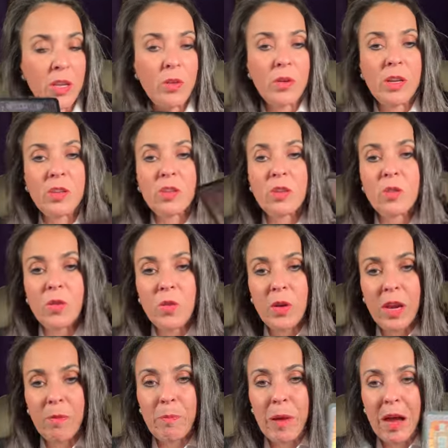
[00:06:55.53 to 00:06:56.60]
You need to
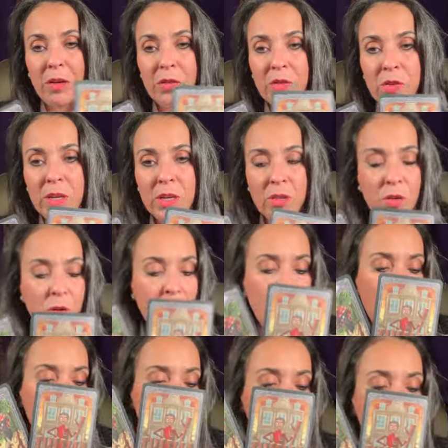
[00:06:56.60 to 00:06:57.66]
create boundaries,
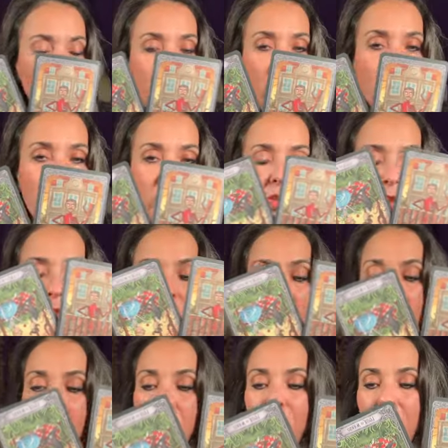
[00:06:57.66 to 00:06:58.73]
okay? And it looks like you need to
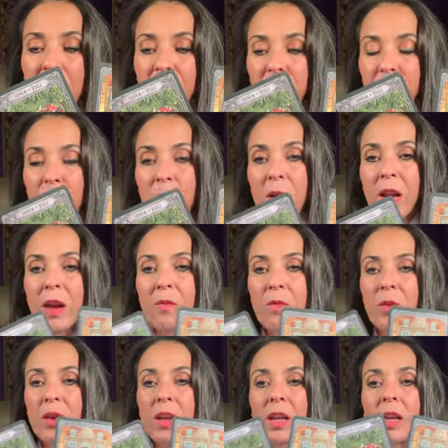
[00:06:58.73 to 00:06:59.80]
fight for
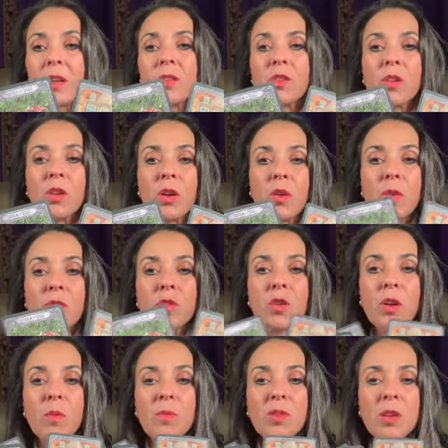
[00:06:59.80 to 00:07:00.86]
whatever it is, you know, in
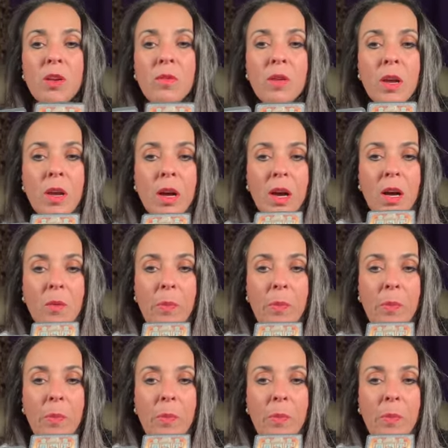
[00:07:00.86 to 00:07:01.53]
terms of uh,